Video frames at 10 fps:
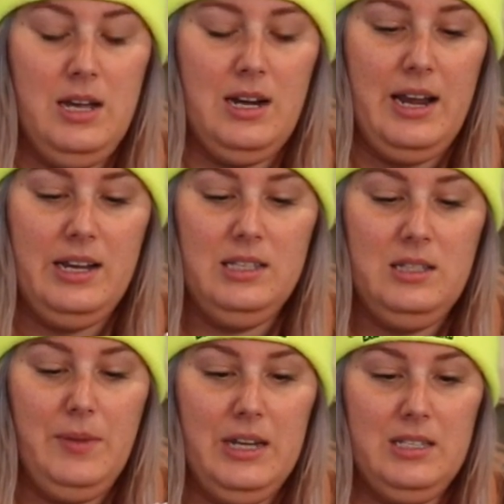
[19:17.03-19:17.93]
And I
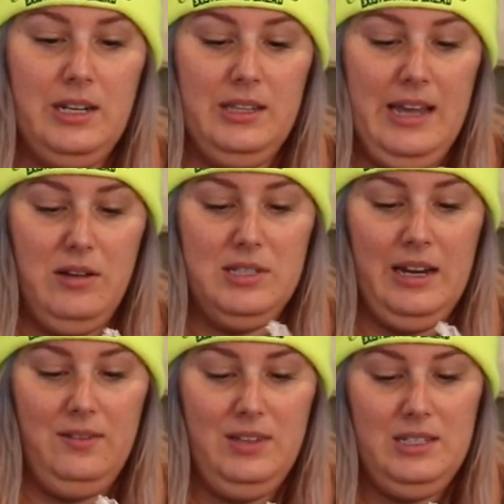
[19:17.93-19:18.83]
got some icing on the
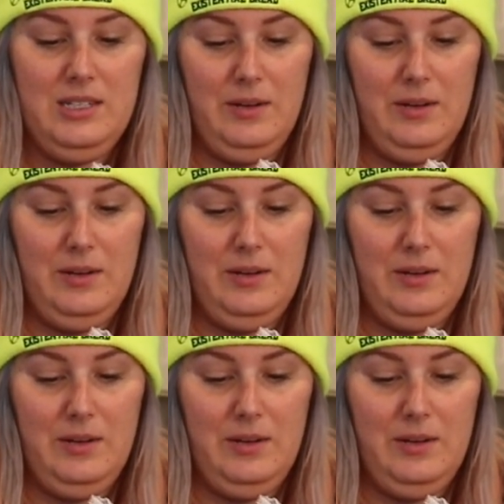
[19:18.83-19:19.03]
outside of this,